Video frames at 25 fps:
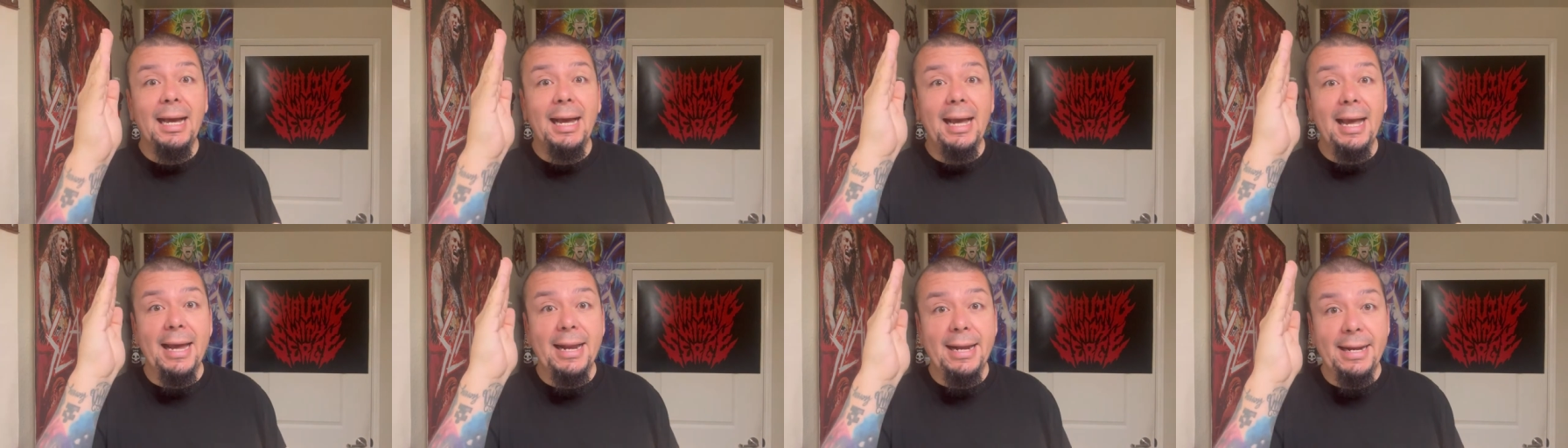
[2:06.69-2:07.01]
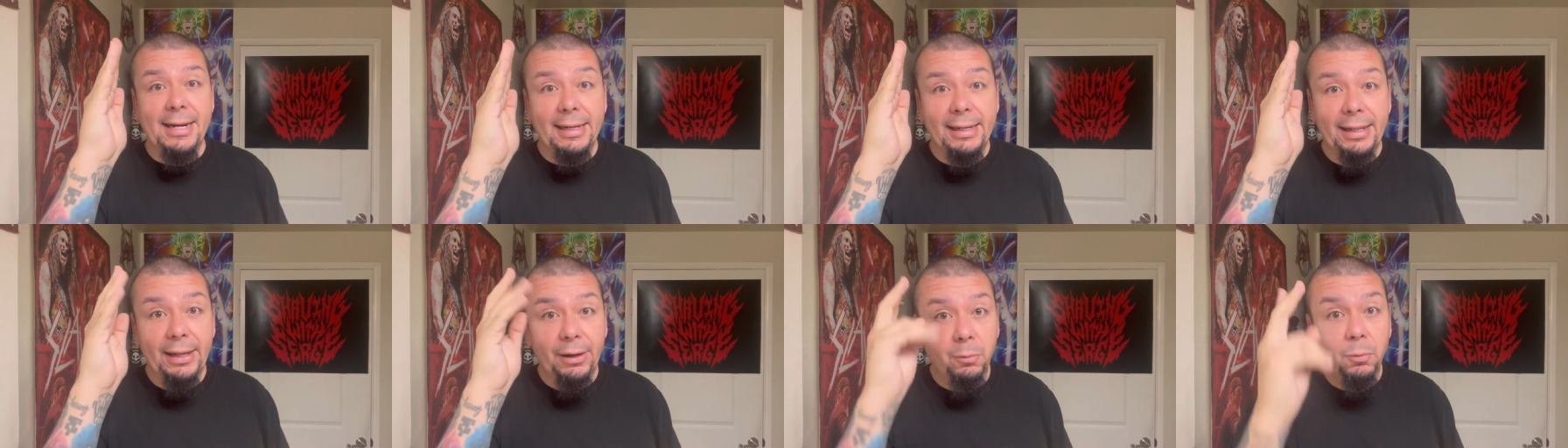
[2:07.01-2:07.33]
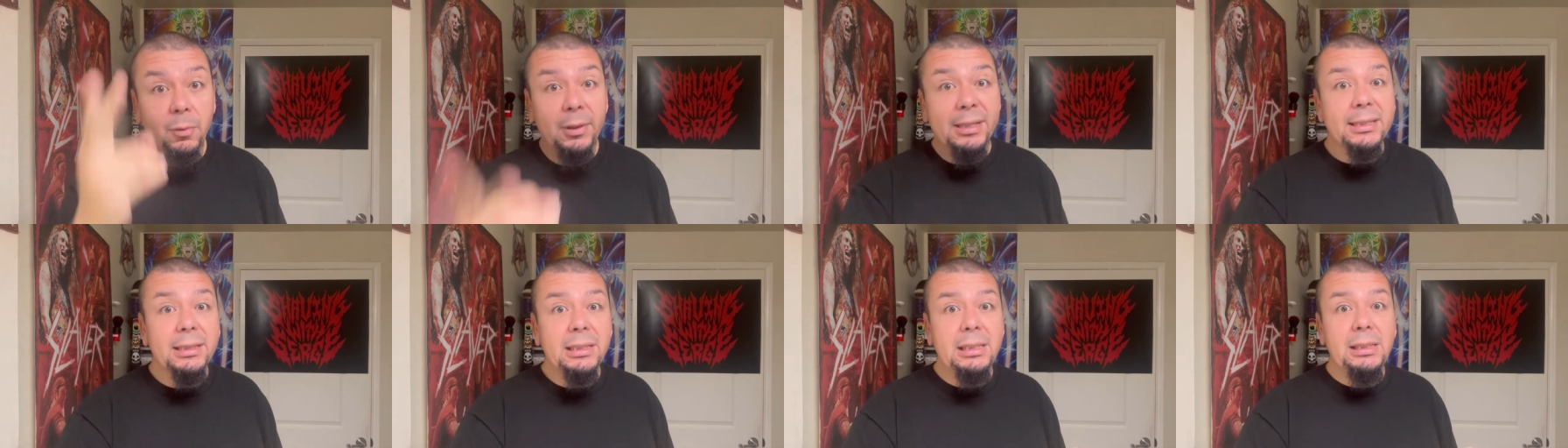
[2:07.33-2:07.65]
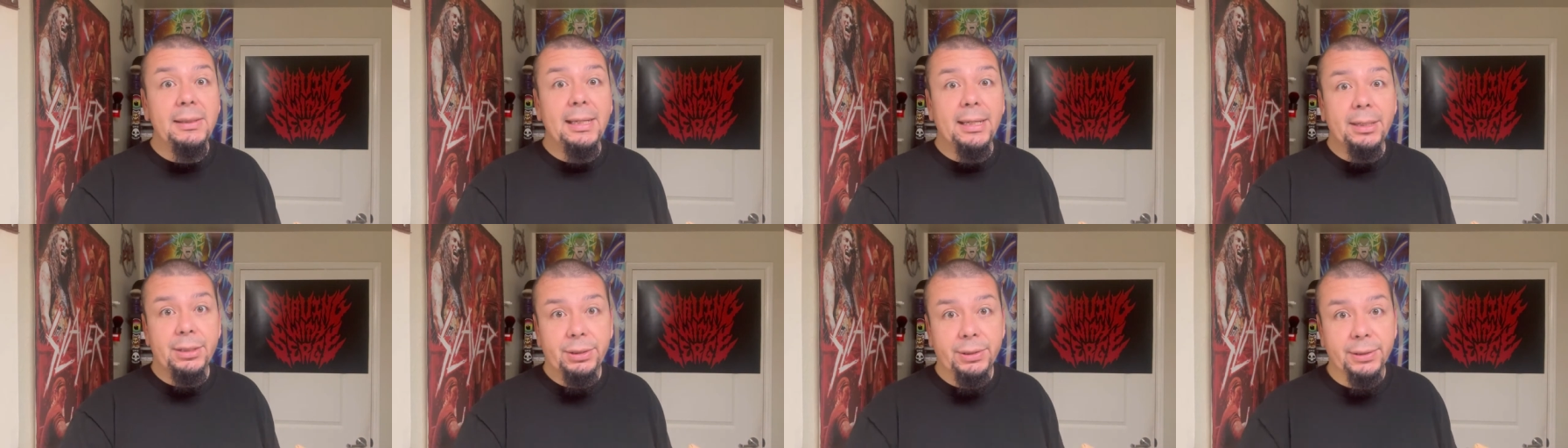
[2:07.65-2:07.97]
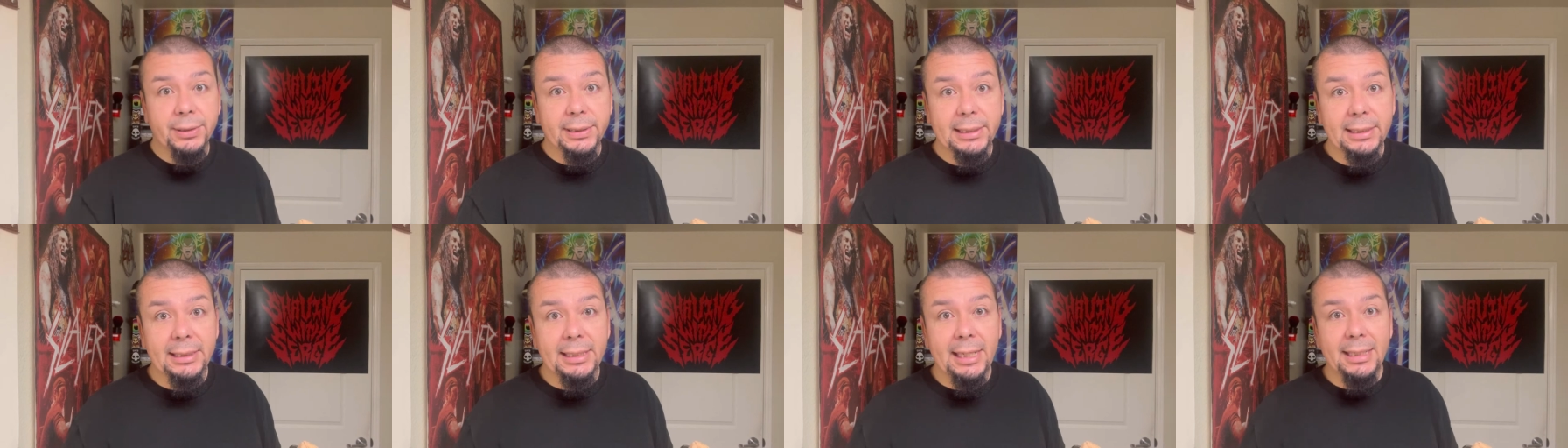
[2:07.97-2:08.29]
and there was two
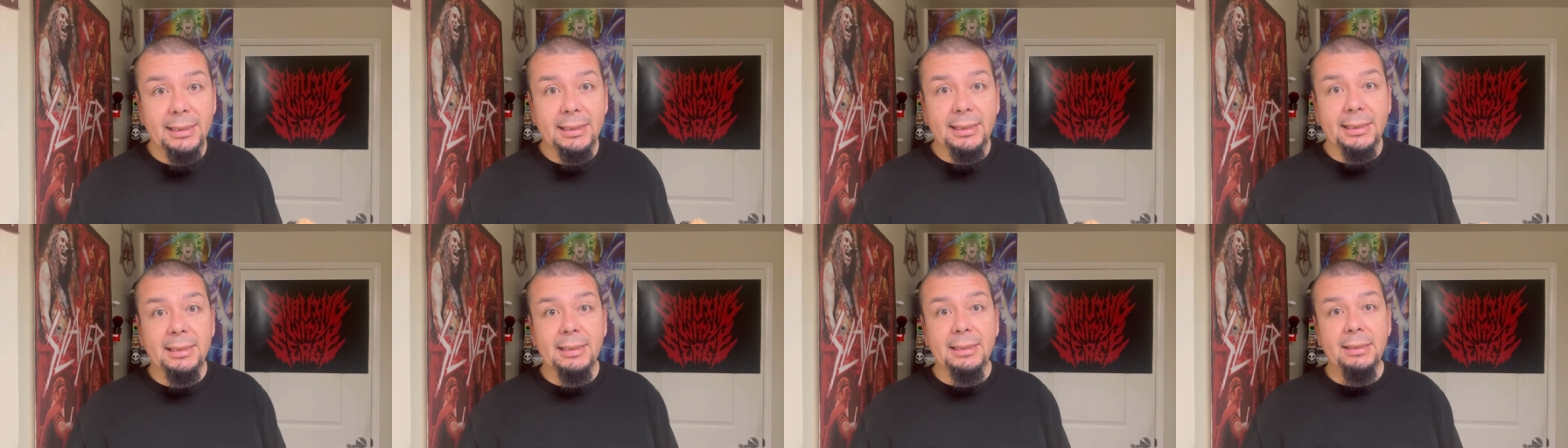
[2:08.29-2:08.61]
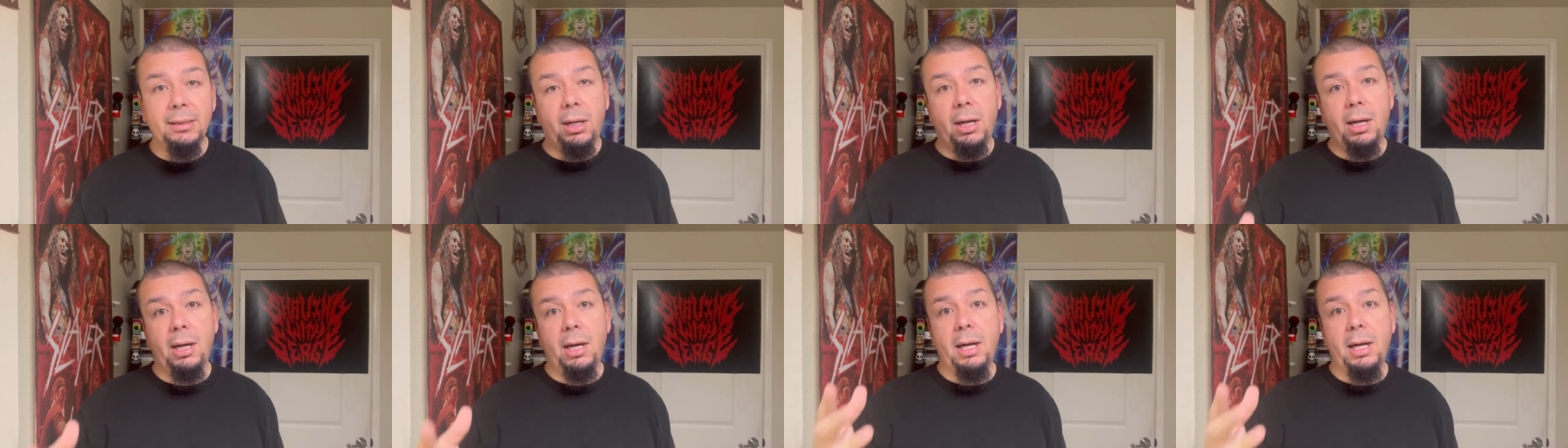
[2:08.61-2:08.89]
extra sets